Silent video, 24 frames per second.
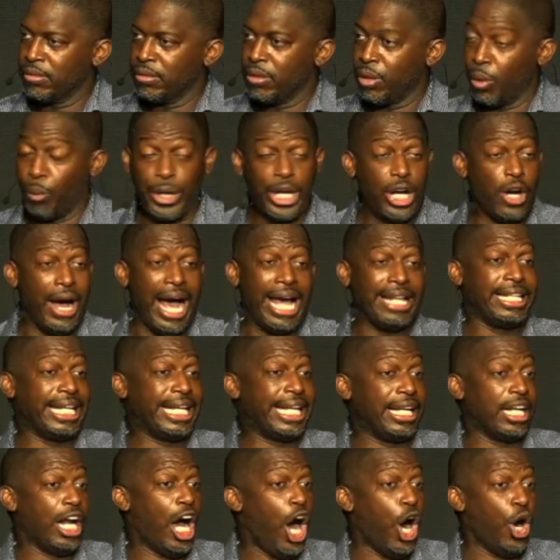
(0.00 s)
We're going to have to
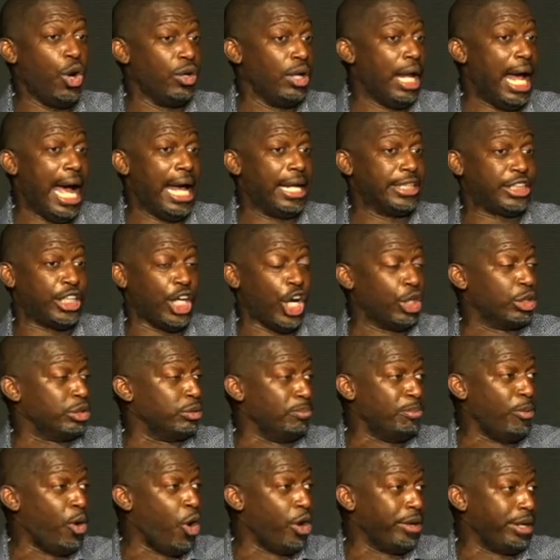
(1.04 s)
get an online church
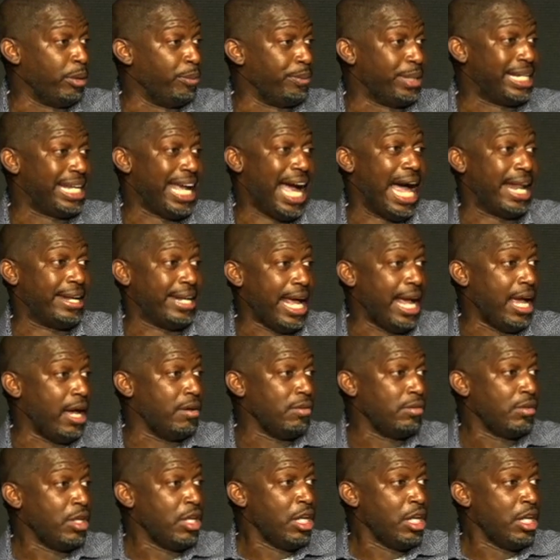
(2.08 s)
more than we got now.